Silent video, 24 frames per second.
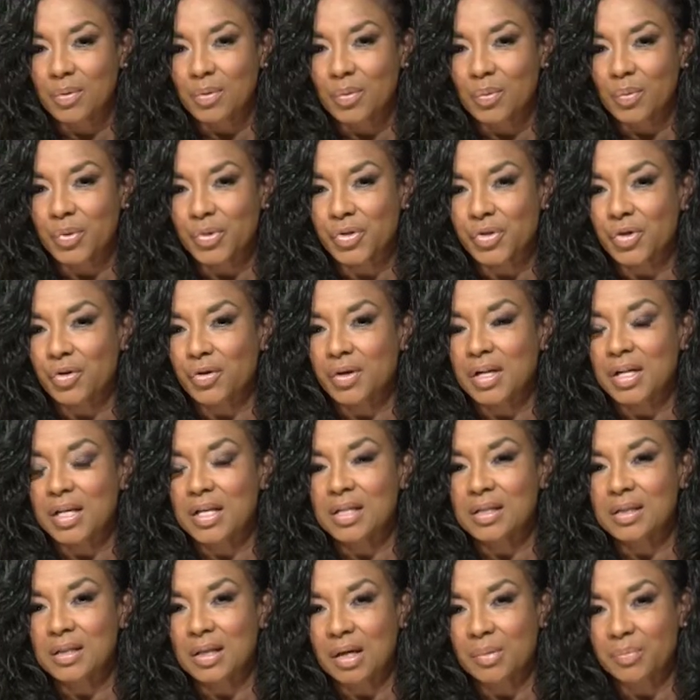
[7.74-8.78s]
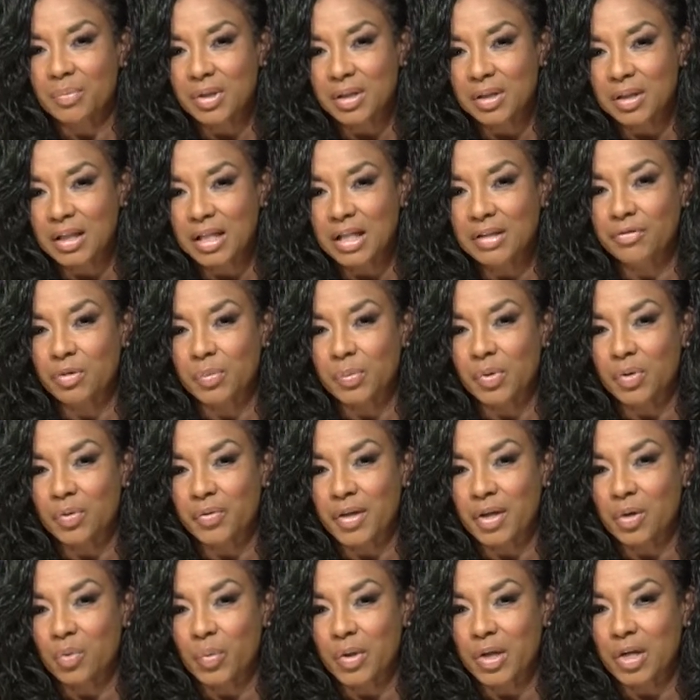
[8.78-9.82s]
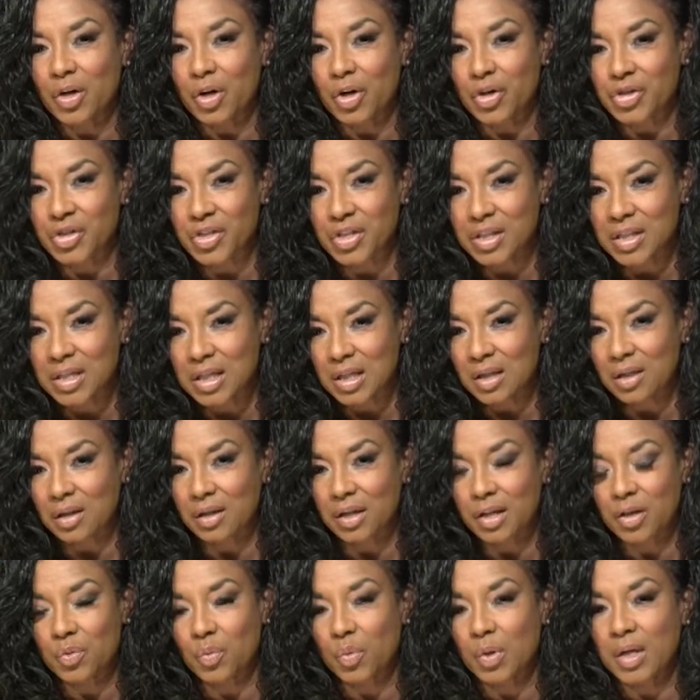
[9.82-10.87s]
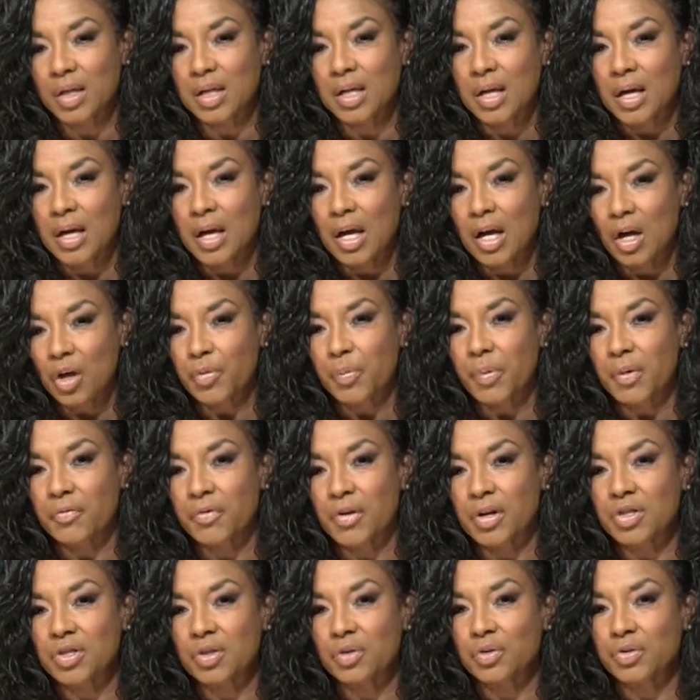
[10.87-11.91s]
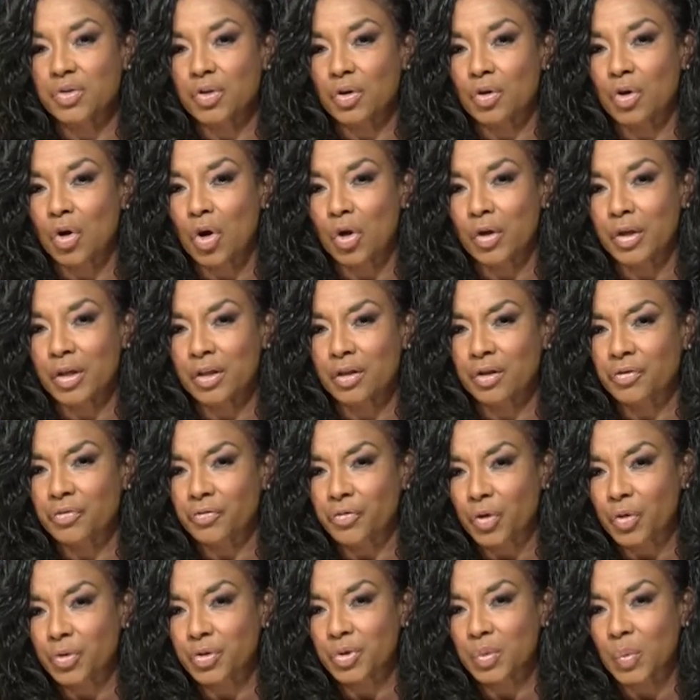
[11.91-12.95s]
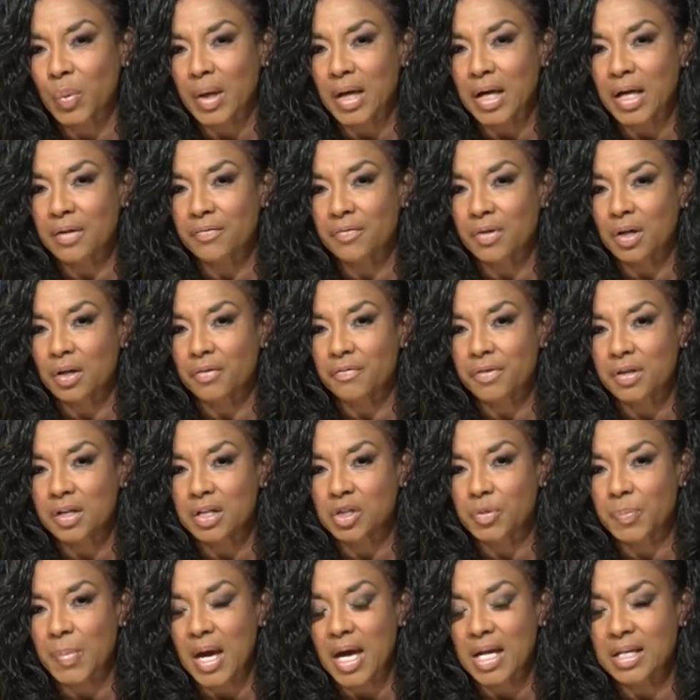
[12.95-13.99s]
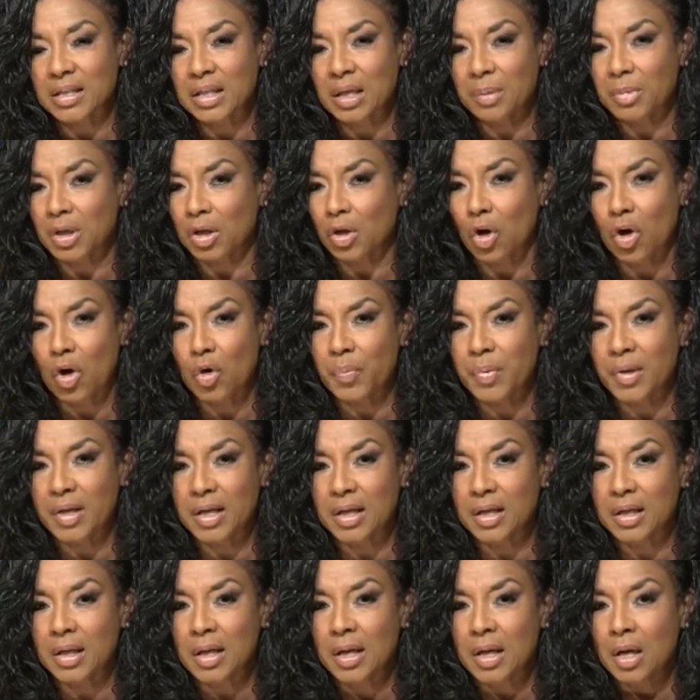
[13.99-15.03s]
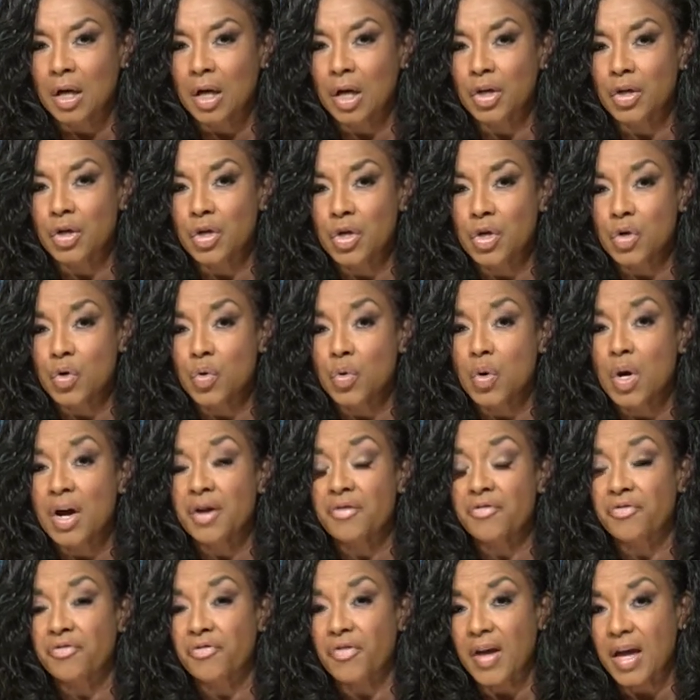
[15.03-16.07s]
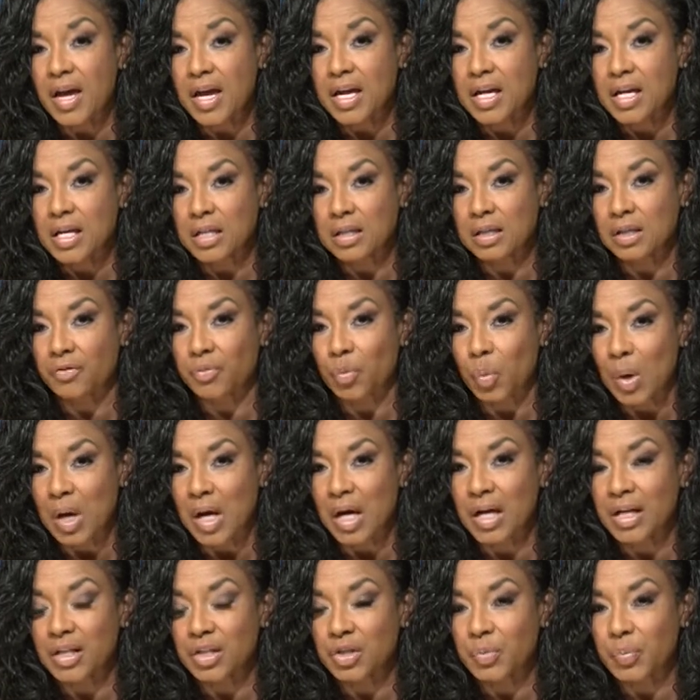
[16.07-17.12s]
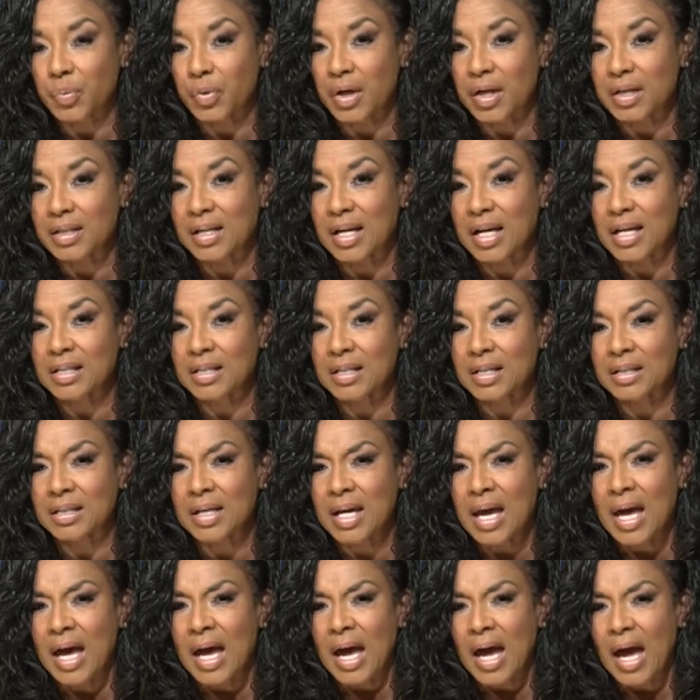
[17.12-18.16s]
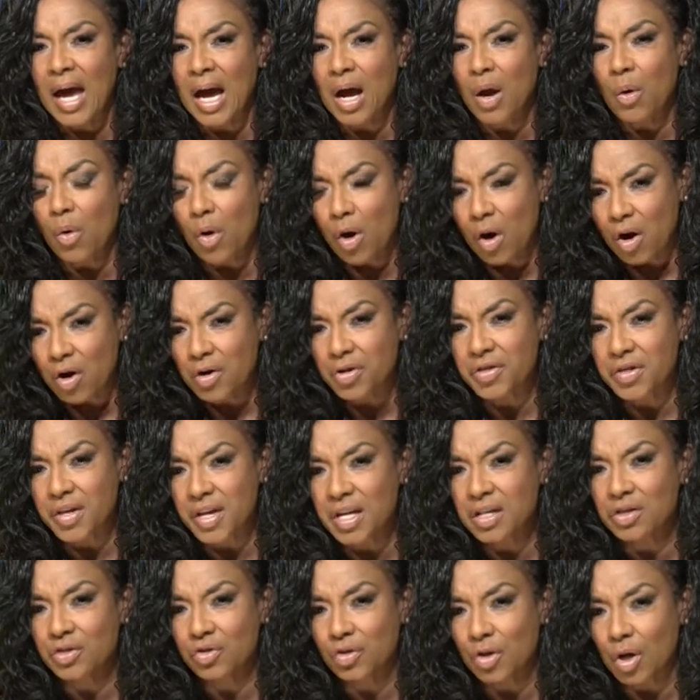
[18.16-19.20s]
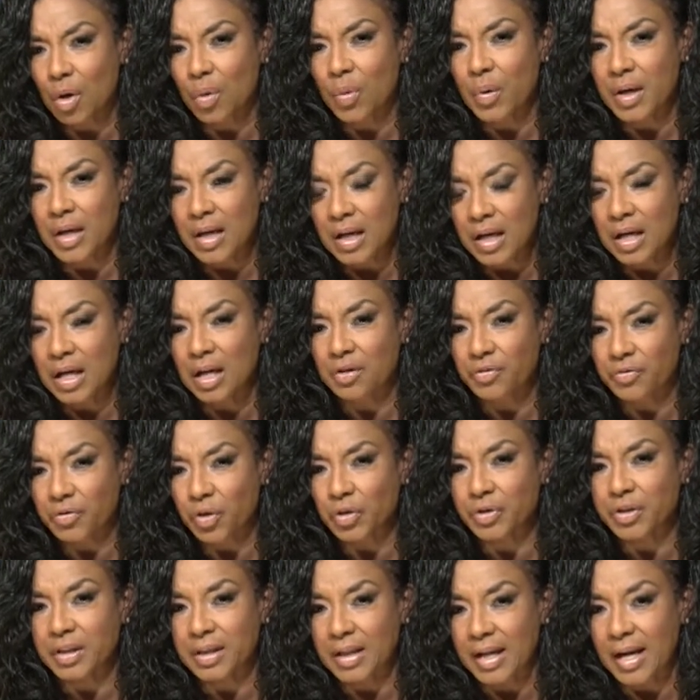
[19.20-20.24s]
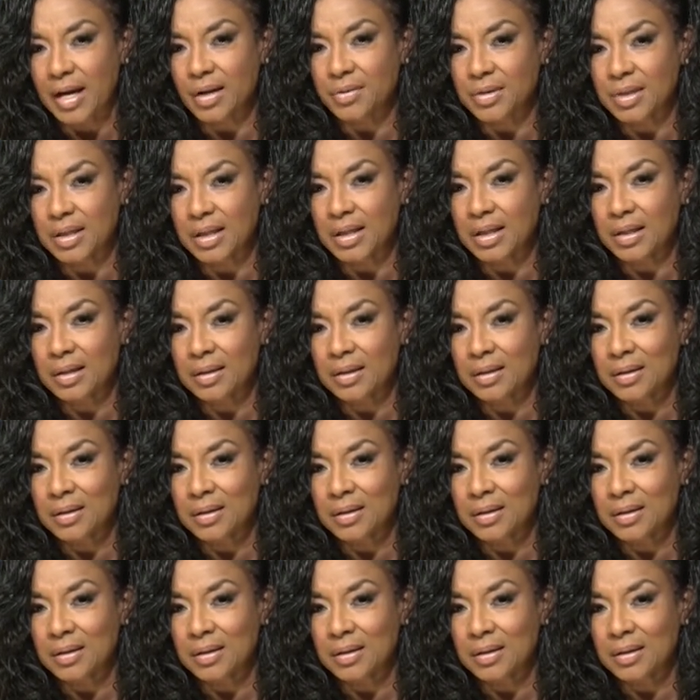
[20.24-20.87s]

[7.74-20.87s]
Well, sir, it is unbelievable that we are still in what health professionals are calling the first wave of this pandemic, albeit a new phase of widespread cases. How are things going in Fulton County?